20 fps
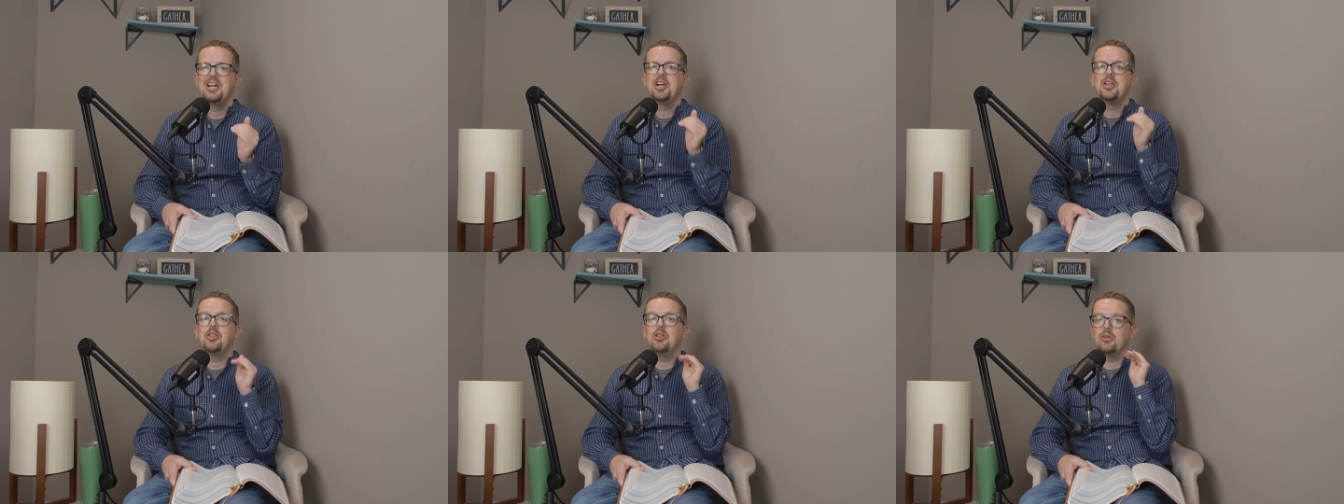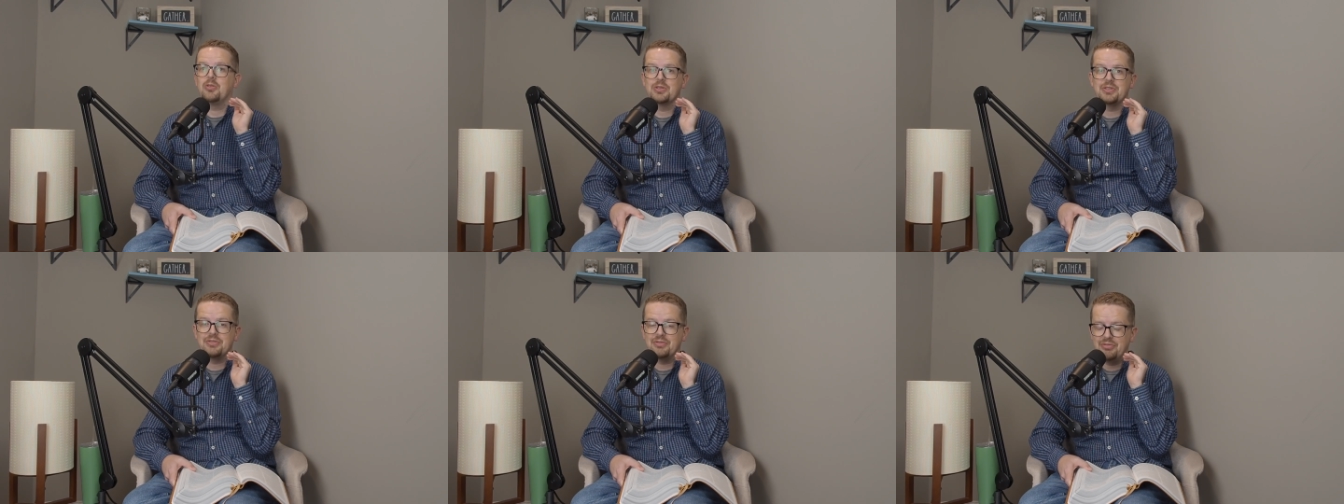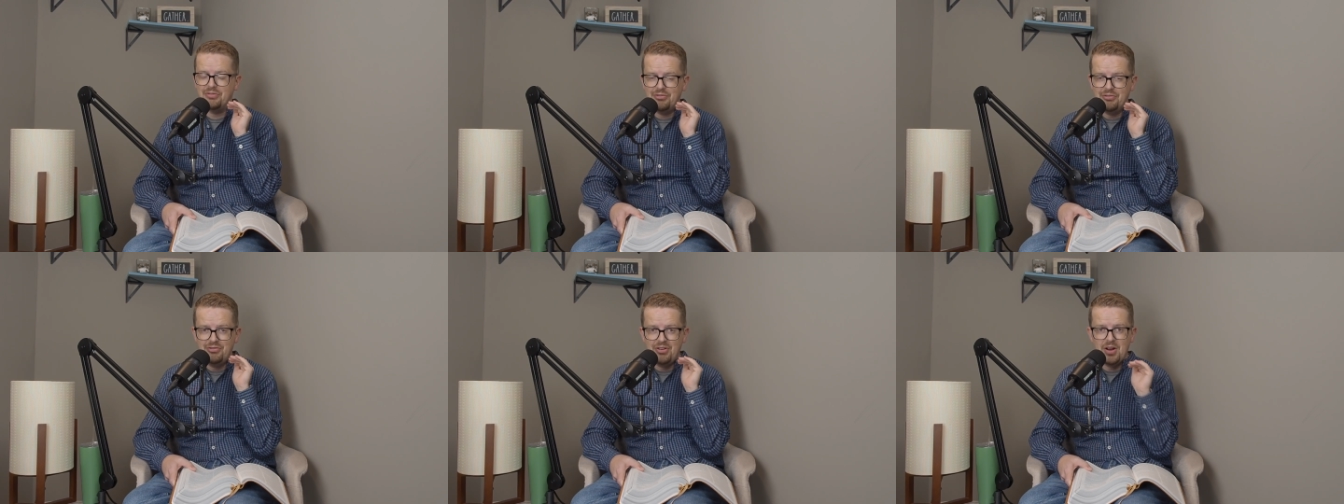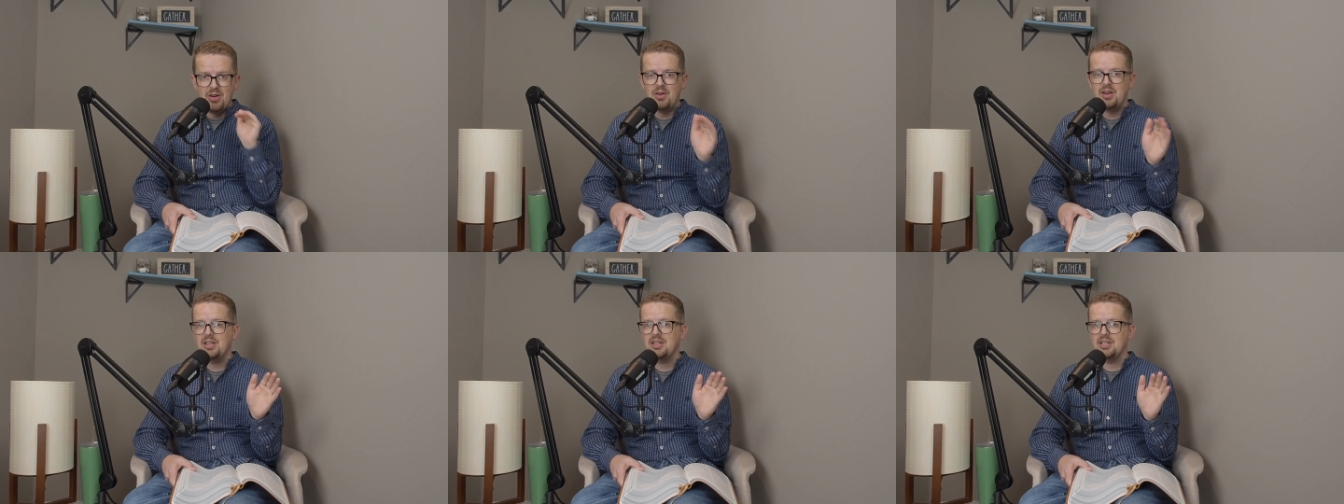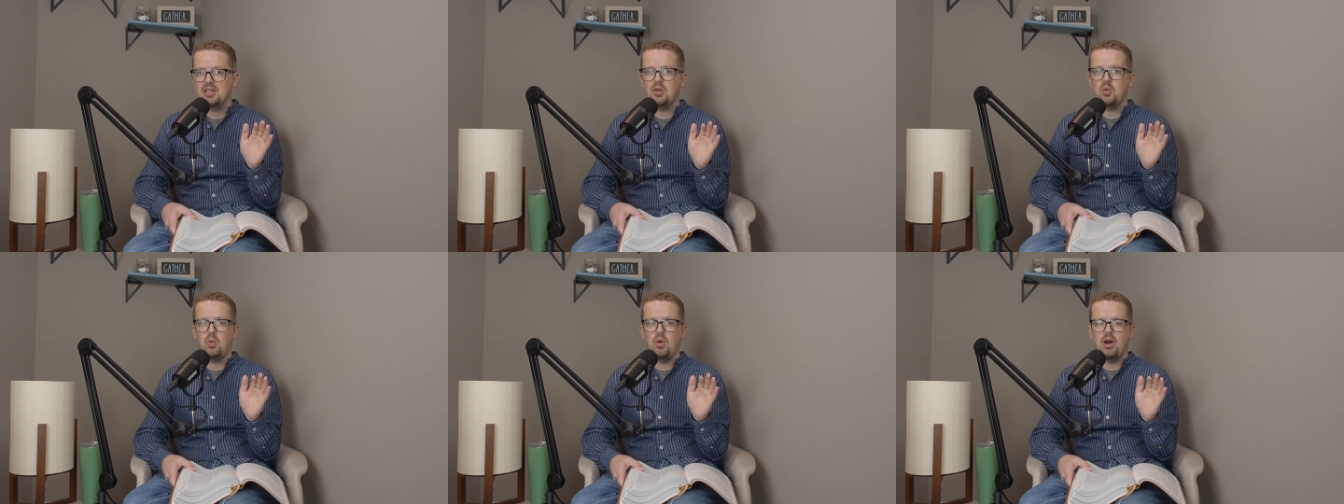There is very
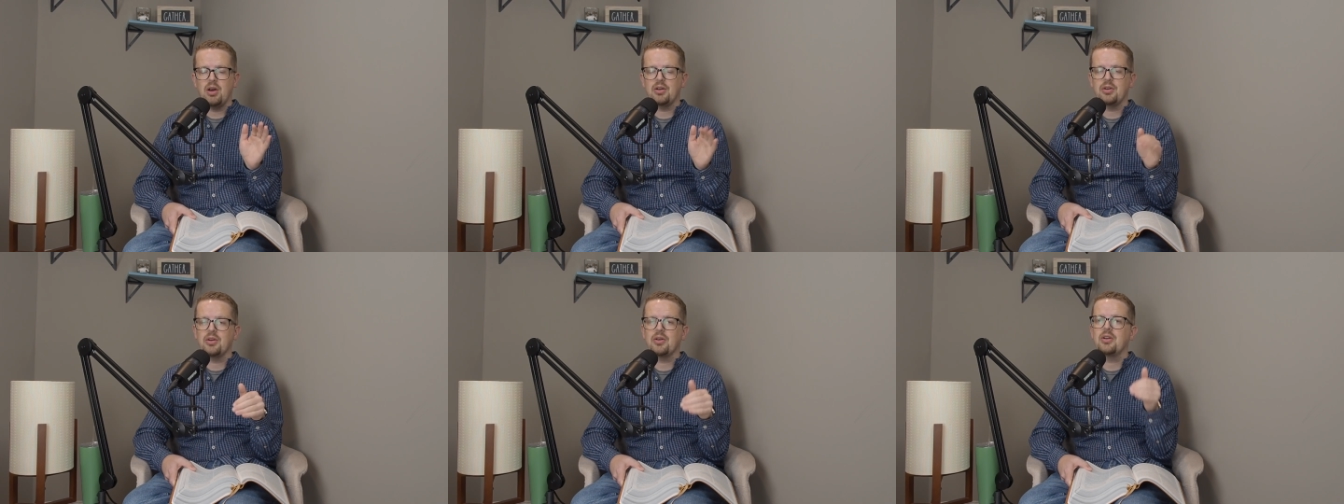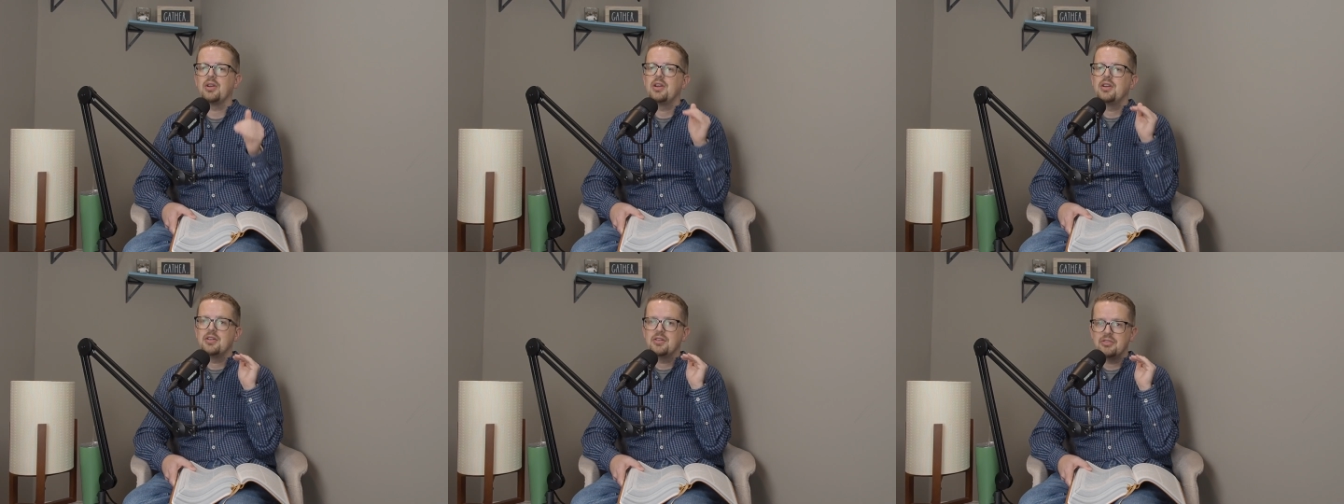little water,